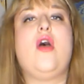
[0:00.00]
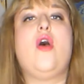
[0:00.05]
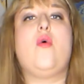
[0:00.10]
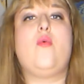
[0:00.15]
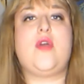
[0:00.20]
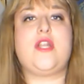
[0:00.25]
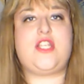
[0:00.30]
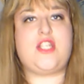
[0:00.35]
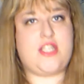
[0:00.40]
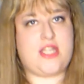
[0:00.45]

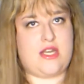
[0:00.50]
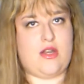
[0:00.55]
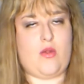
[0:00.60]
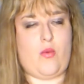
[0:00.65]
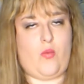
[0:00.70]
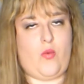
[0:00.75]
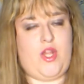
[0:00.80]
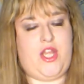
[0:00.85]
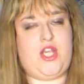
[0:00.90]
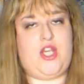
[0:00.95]
which did a
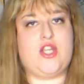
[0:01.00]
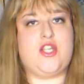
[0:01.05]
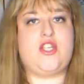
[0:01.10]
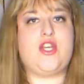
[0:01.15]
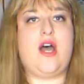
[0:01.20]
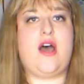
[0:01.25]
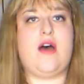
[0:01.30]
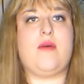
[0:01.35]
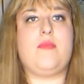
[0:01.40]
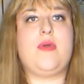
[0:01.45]
really good
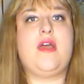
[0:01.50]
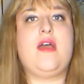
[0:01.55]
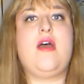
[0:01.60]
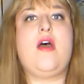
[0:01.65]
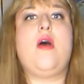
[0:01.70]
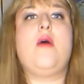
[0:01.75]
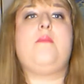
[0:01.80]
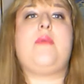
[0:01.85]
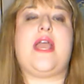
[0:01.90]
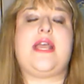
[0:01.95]
job.
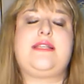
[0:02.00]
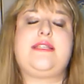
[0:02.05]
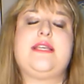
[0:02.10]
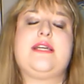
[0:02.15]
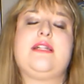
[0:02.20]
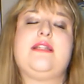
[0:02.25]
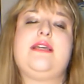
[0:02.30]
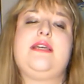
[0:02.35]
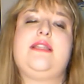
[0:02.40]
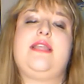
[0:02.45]

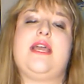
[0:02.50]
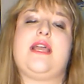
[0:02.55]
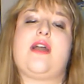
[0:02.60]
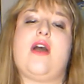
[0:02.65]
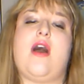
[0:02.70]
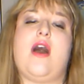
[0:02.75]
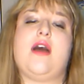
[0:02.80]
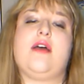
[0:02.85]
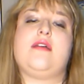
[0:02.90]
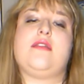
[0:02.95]
Basically, they
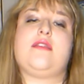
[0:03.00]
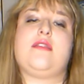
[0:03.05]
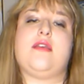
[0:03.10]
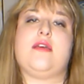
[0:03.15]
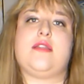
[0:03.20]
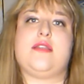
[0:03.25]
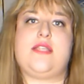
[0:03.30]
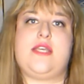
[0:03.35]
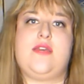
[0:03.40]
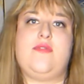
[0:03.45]
got
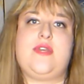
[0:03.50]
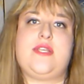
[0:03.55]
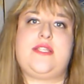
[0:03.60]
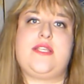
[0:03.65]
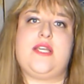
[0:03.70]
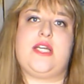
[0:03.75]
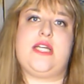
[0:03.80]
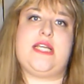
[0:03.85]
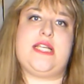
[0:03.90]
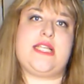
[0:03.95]
the TV
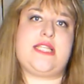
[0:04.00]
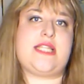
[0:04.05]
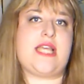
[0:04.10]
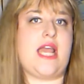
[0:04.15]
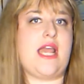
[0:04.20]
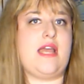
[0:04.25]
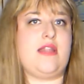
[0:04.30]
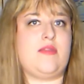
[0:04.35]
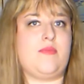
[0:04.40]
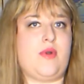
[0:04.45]
series
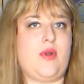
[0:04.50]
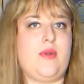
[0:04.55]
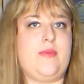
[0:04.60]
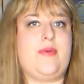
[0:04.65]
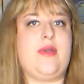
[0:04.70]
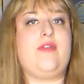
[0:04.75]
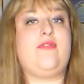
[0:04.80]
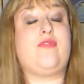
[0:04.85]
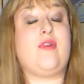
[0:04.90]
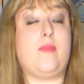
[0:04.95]
and the Broadway
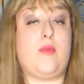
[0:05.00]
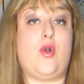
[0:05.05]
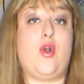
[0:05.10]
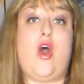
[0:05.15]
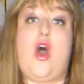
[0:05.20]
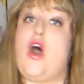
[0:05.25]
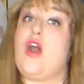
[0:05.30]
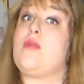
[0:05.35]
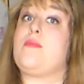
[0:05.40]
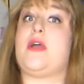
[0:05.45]
play from her
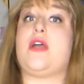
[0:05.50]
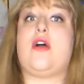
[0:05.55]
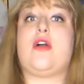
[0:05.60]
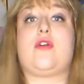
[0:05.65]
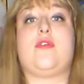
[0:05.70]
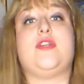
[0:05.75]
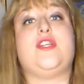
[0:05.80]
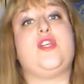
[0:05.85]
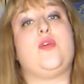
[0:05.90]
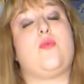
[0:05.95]

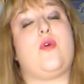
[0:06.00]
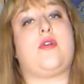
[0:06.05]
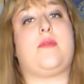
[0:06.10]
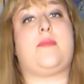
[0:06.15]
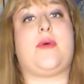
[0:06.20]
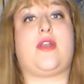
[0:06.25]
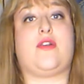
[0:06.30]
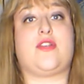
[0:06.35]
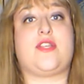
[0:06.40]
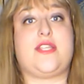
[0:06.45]
autobiography she wrote
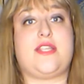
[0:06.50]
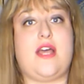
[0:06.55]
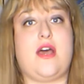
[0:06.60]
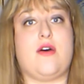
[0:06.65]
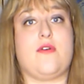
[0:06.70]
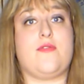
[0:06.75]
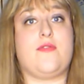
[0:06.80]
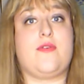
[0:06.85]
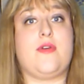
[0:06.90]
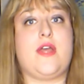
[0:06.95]
about
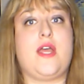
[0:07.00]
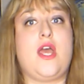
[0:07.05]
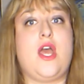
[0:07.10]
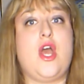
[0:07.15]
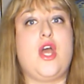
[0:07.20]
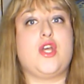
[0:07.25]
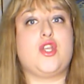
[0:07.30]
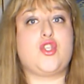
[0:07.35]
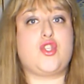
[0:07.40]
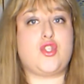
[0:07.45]
herself.
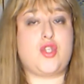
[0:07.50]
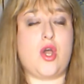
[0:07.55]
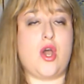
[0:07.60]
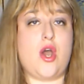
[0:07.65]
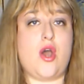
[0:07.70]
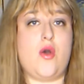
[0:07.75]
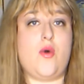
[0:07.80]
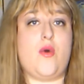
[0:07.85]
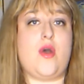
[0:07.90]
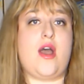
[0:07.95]

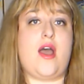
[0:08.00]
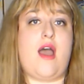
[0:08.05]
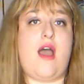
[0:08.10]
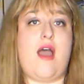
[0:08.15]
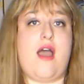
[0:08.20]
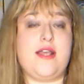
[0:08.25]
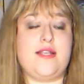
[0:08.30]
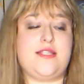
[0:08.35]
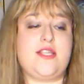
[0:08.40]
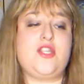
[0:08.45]
So
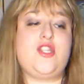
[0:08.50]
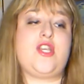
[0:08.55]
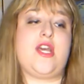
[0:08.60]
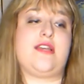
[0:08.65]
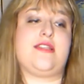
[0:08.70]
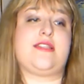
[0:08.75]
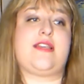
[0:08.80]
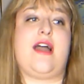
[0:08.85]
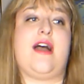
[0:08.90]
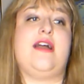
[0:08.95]
I
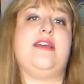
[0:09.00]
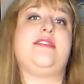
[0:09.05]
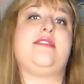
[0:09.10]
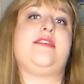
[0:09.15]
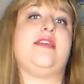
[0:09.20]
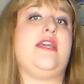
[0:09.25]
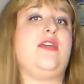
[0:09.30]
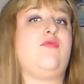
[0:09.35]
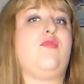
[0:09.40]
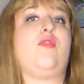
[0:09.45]
suggest, guys, to
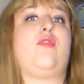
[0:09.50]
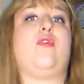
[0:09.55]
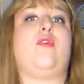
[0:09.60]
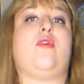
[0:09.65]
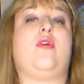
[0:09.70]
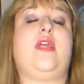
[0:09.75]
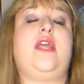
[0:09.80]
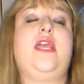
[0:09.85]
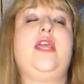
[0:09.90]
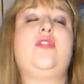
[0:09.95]

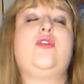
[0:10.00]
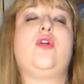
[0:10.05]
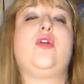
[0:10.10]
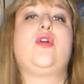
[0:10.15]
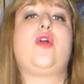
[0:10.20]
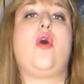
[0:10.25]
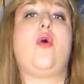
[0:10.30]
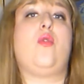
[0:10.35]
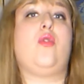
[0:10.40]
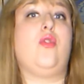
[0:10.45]
either either
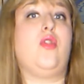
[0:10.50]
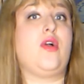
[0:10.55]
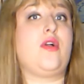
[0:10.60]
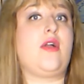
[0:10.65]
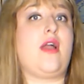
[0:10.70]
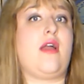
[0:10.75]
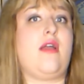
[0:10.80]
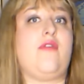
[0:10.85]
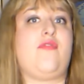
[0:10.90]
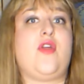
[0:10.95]
go
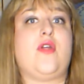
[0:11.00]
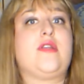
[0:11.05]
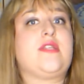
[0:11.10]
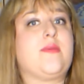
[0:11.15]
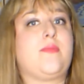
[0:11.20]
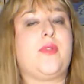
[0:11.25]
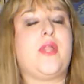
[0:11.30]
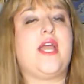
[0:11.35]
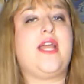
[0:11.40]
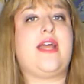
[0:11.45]
look if there's a
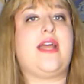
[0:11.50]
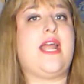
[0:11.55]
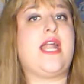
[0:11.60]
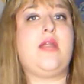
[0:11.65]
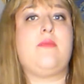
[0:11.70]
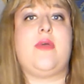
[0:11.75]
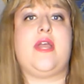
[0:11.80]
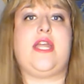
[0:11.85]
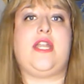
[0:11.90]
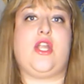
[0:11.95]
play that
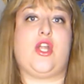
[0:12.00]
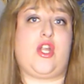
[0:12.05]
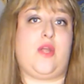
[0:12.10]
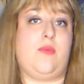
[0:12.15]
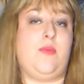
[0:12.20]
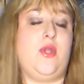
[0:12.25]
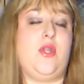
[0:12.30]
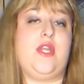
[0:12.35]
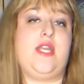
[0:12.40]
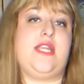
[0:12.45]
anybody in your
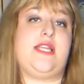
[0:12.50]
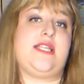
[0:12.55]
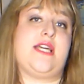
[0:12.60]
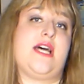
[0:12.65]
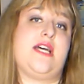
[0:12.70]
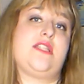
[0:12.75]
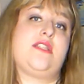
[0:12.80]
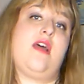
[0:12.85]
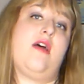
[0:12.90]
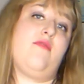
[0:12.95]
community
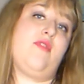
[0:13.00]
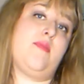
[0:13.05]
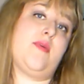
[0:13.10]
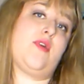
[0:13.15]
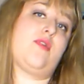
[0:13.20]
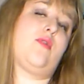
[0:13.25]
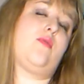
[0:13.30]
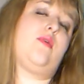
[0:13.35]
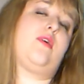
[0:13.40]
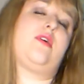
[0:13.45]
does of the
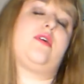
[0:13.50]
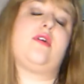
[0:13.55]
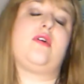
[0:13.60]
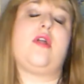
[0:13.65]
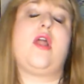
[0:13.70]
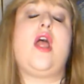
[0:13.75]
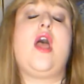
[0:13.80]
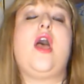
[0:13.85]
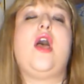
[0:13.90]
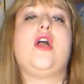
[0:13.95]
North
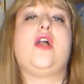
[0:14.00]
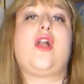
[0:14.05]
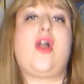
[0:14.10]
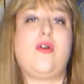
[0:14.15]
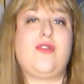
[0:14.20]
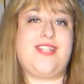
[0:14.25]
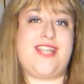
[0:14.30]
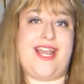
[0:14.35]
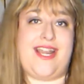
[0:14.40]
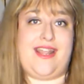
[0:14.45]
Worker, go
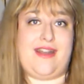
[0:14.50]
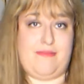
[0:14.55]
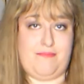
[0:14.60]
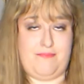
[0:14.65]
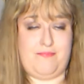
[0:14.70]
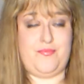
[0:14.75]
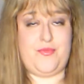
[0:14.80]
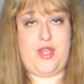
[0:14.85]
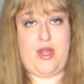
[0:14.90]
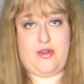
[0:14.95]
check it.
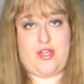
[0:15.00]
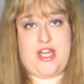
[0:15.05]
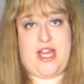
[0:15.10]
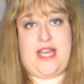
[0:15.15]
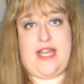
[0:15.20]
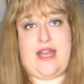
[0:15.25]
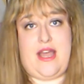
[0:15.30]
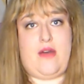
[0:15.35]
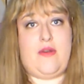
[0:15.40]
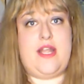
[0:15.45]
Go check
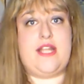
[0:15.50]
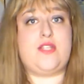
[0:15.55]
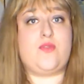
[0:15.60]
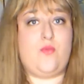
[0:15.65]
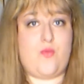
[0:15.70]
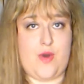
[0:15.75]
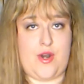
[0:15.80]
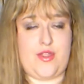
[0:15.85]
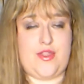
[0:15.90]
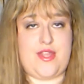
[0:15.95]
it out. It's
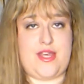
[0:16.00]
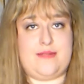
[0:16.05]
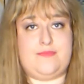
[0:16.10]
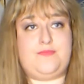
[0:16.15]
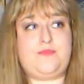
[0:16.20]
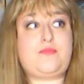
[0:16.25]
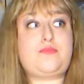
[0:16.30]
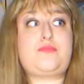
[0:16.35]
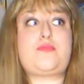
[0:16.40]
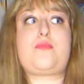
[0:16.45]
worth it.
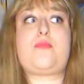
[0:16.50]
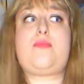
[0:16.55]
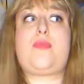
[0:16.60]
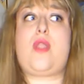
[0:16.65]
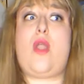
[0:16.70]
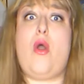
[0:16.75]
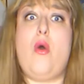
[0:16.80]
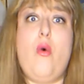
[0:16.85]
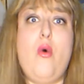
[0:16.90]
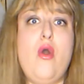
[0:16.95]

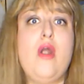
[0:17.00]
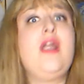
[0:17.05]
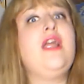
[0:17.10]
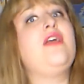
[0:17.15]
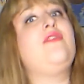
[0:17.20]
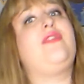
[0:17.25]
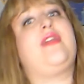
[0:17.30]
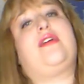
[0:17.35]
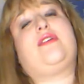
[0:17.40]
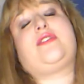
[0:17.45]
Or
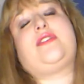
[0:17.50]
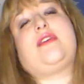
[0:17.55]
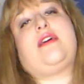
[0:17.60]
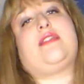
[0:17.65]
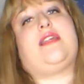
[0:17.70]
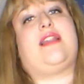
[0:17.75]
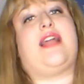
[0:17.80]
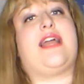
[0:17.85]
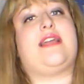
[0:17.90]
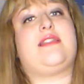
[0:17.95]
if there's
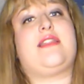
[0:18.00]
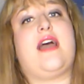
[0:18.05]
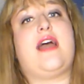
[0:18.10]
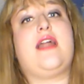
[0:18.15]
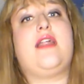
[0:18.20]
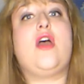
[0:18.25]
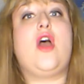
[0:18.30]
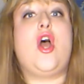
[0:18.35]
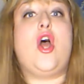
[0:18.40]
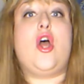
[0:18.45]
nothing like
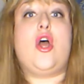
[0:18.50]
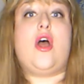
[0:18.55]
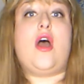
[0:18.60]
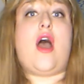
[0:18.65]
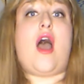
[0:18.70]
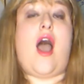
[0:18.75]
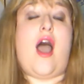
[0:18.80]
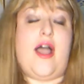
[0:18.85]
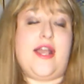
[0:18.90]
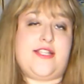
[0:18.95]
that,
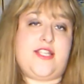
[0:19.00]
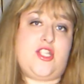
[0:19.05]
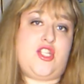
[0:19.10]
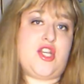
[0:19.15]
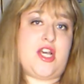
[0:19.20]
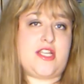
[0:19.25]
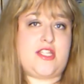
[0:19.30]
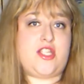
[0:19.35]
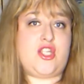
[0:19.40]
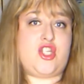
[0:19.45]
I
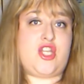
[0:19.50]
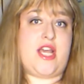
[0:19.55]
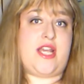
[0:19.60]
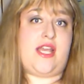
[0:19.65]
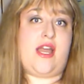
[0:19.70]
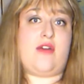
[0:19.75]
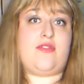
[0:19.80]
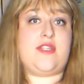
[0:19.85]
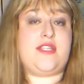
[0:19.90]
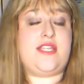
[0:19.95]
suggest to check
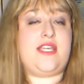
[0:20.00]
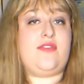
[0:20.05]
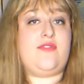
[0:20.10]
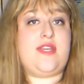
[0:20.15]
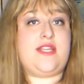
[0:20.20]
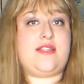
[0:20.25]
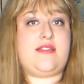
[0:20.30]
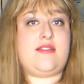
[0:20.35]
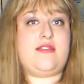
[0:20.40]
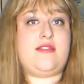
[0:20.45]
out the
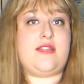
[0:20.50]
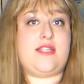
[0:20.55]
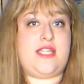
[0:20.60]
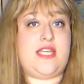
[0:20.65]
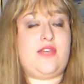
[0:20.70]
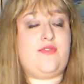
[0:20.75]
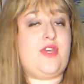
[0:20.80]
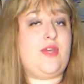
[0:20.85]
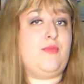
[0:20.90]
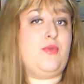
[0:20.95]
TV the
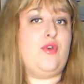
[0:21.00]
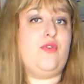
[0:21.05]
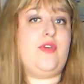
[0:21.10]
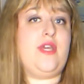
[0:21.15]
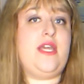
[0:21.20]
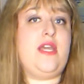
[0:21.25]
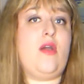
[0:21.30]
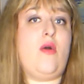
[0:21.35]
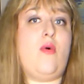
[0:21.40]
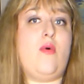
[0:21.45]
TV
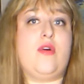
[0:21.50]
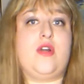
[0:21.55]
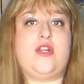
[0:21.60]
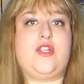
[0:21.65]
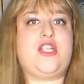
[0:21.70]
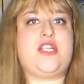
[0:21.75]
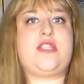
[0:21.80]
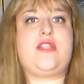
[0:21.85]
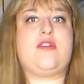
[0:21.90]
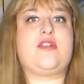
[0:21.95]
movie, or
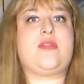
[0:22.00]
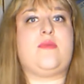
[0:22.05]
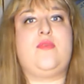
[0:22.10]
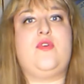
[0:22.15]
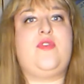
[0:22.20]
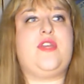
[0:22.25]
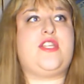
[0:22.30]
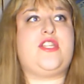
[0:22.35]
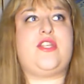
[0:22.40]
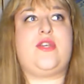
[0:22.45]
just there's a
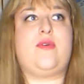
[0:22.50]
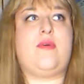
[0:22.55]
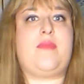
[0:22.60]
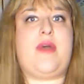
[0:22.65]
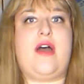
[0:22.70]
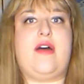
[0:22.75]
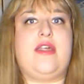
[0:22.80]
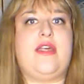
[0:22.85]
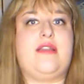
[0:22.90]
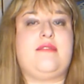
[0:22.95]
movie too
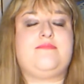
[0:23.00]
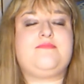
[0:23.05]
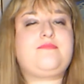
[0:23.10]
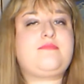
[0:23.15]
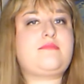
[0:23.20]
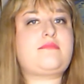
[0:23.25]
about it